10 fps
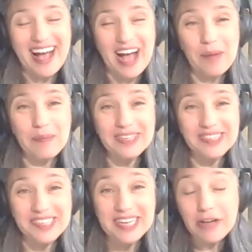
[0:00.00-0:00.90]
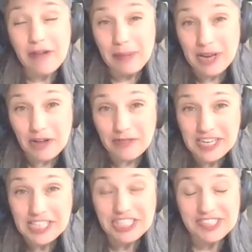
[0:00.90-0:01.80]
Um, Tzina
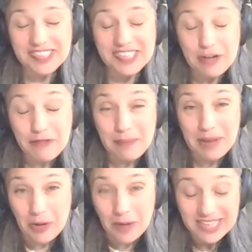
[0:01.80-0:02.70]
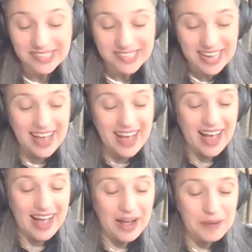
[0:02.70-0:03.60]
Rabinovich, Tzina Rabinowitz,
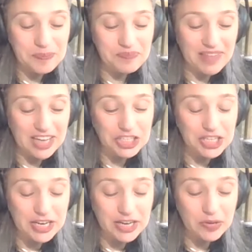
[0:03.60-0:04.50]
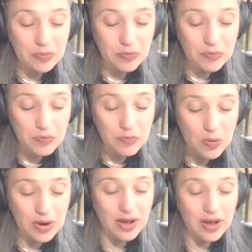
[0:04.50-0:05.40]
um, she
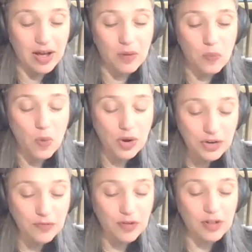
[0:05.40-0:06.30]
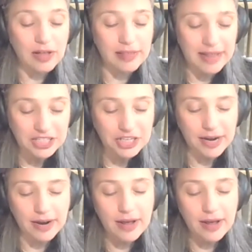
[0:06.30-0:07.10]
wrote a wonderful collection